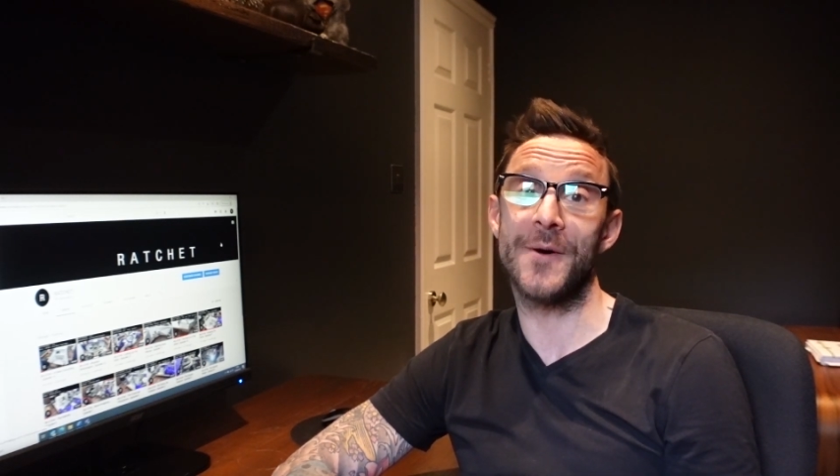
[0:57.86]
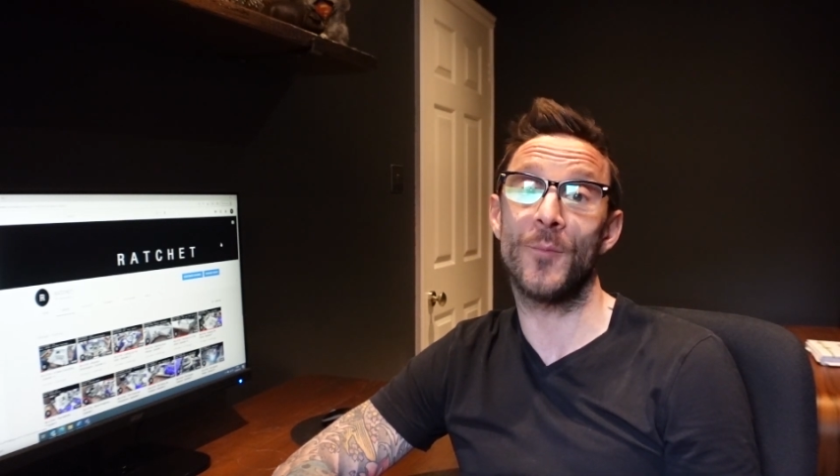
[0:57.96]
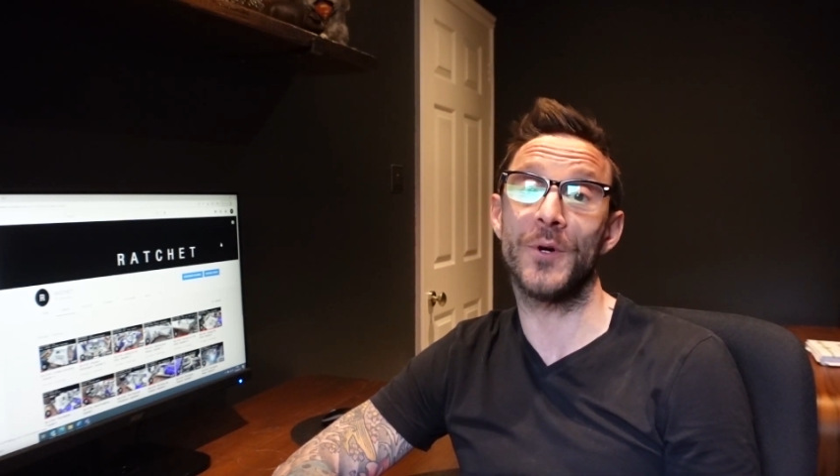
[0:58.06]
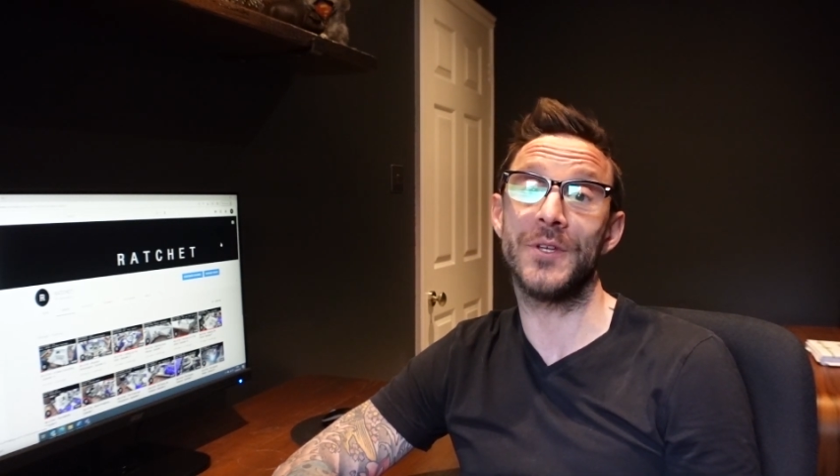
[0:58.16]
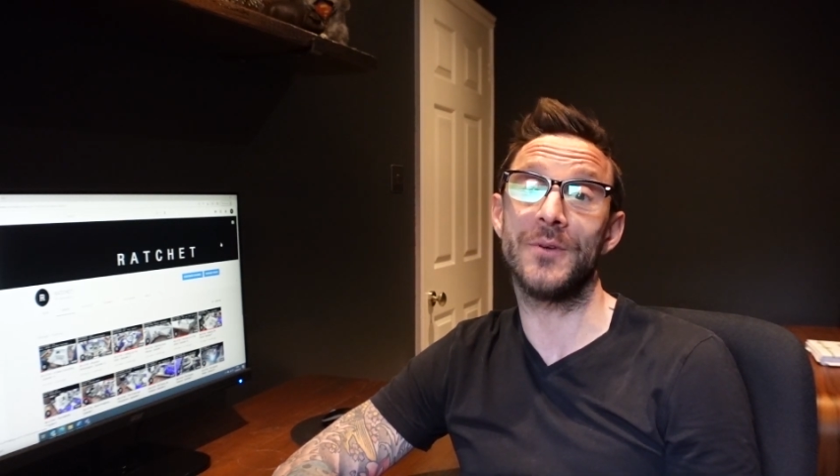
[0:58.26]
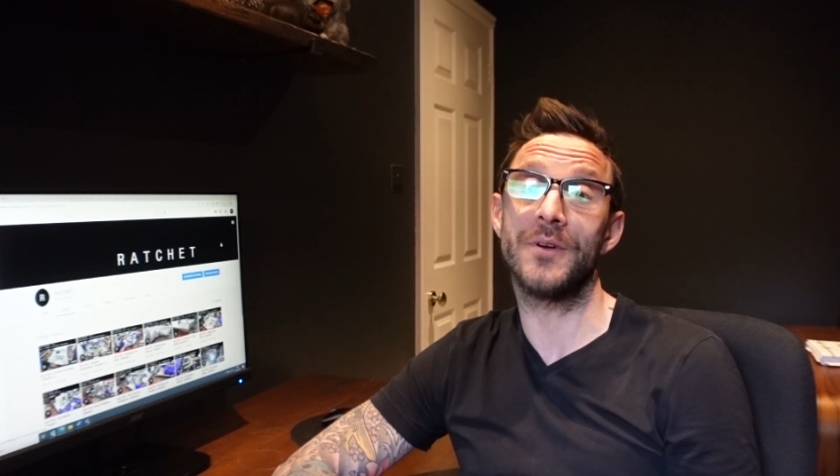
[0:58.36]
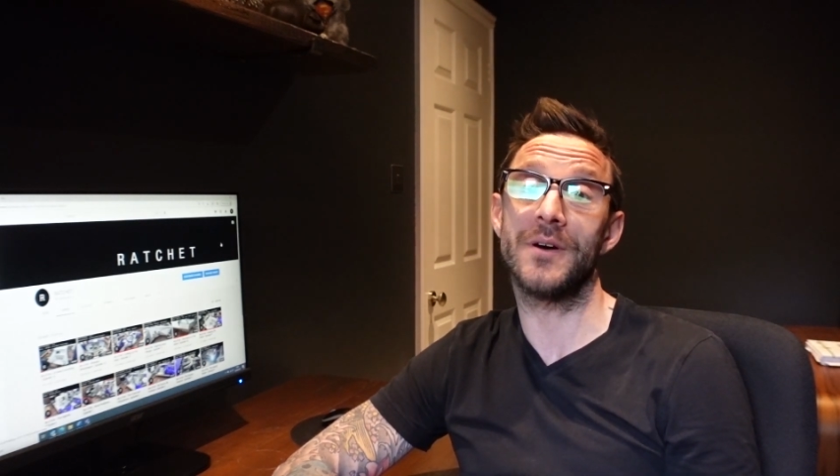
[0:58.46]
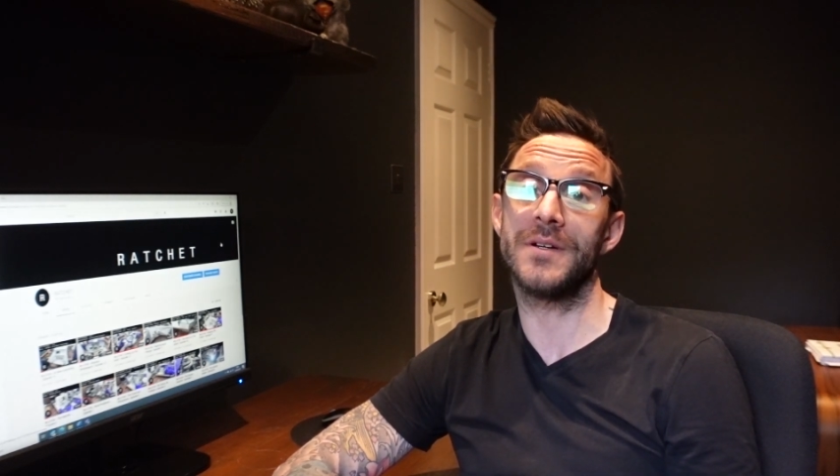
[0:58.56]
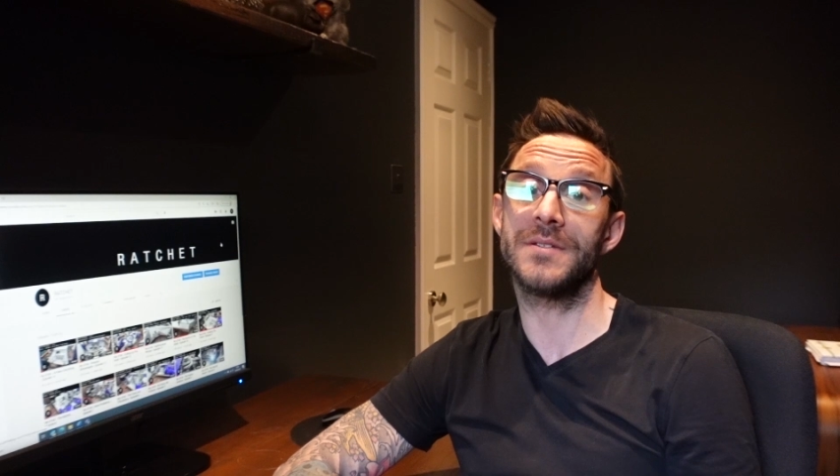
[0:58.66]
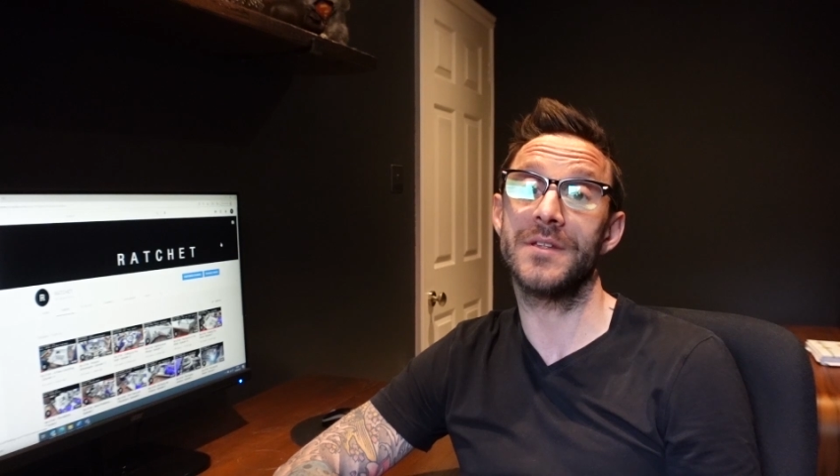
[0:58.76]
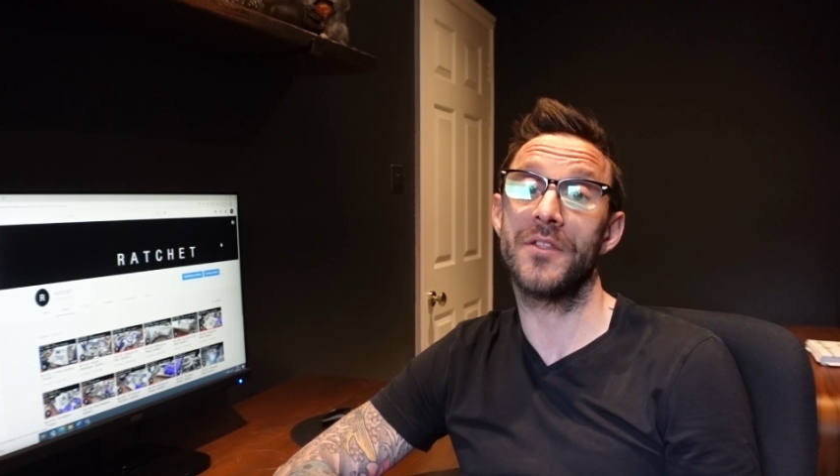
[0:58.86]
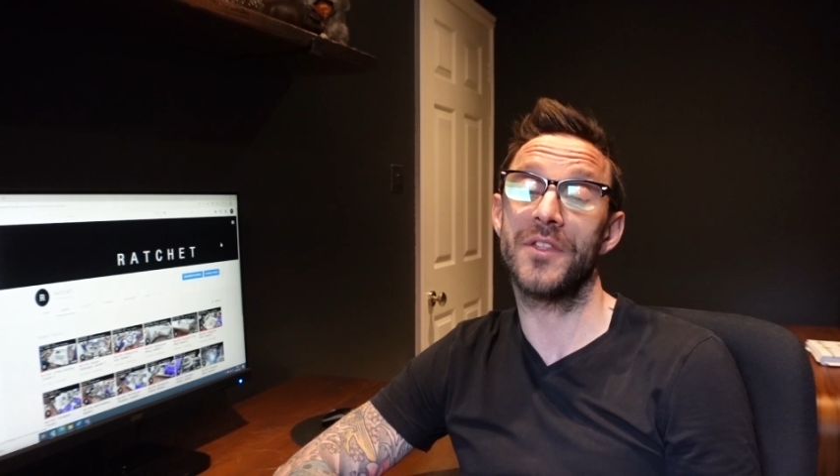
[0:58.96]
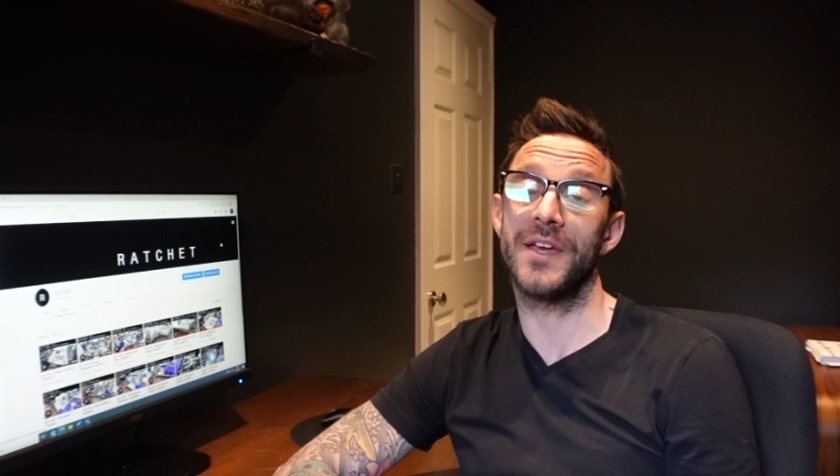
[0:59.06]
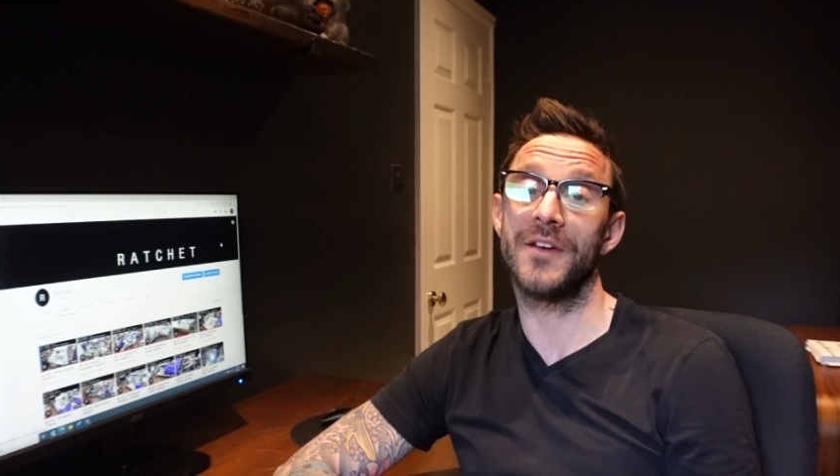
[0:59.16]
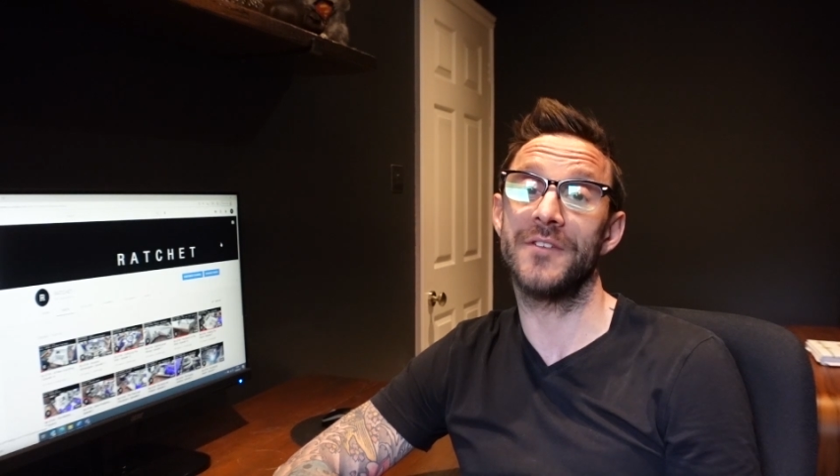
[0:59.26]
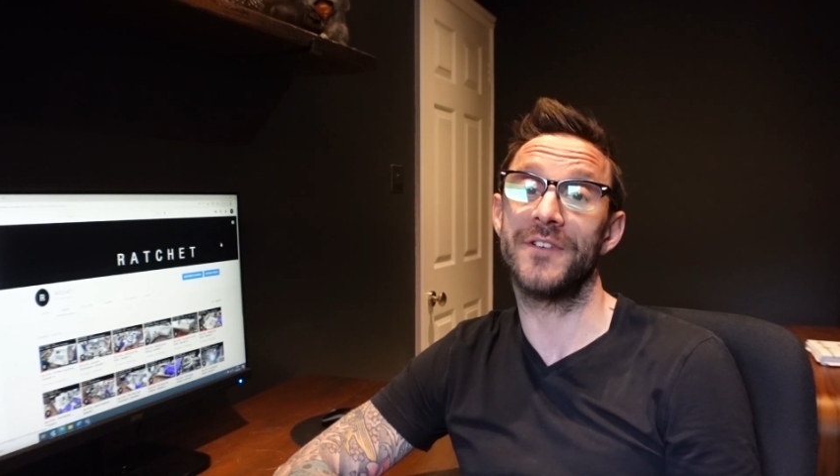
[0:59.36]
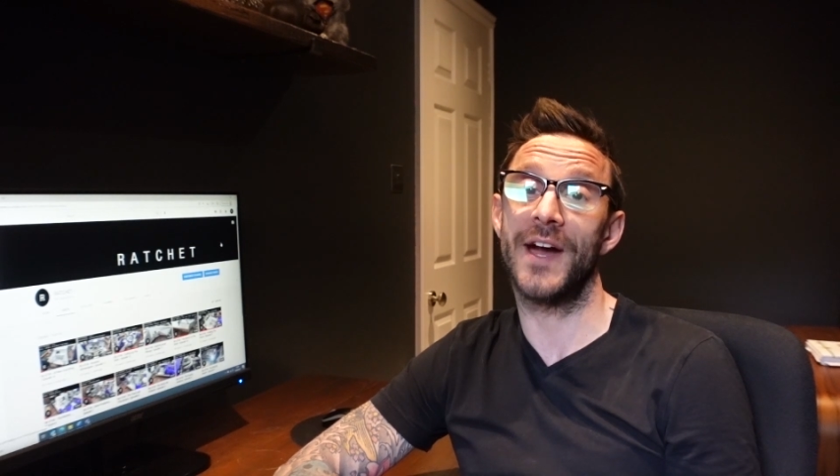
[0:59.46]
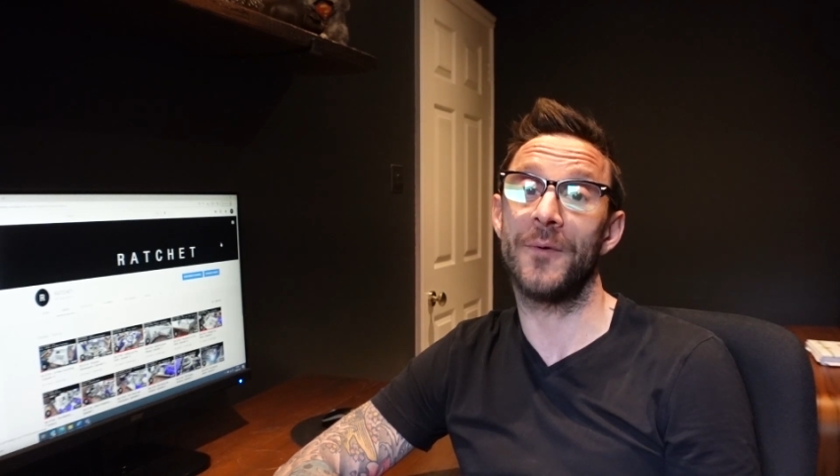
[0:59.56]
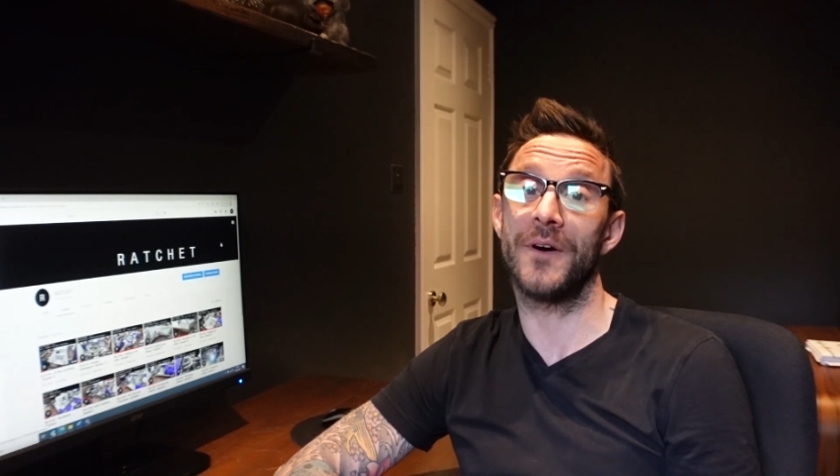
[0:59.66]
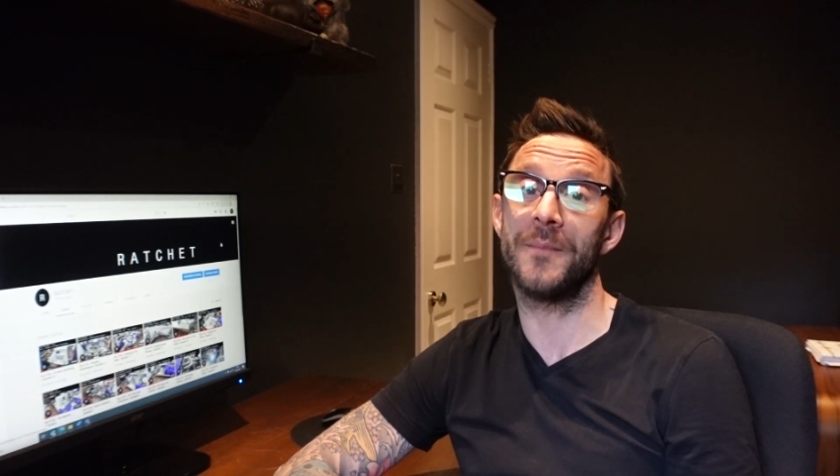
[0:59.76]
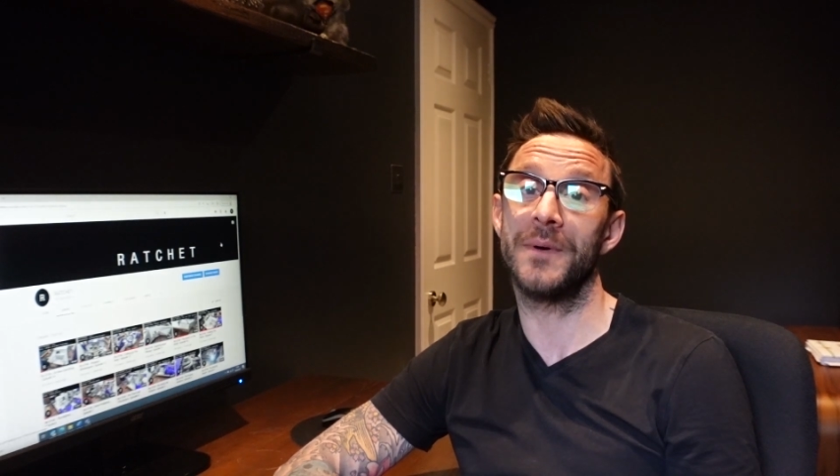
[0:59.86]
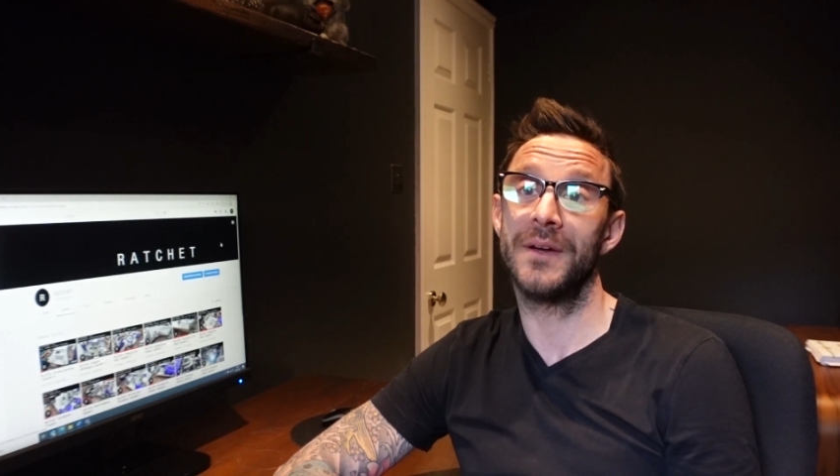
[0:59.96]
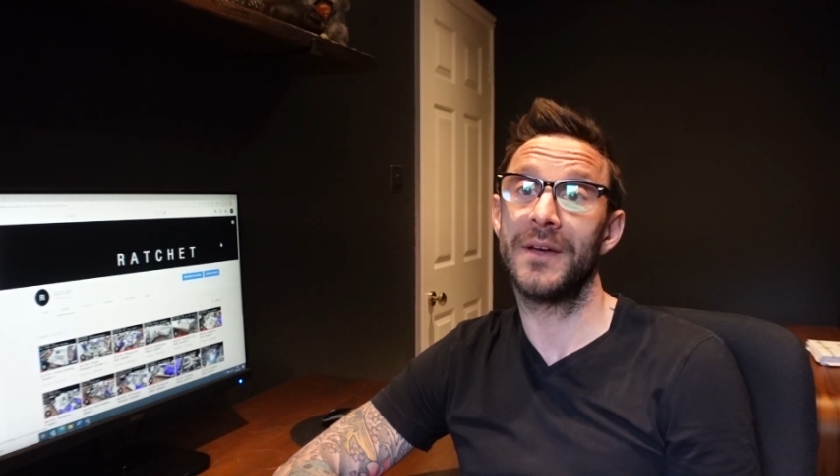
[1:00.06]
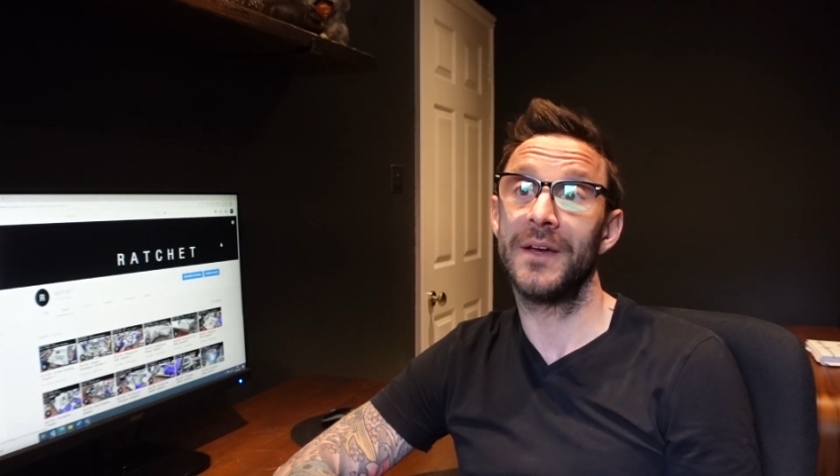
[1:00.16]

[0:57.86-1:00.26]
what you guys think of how I'm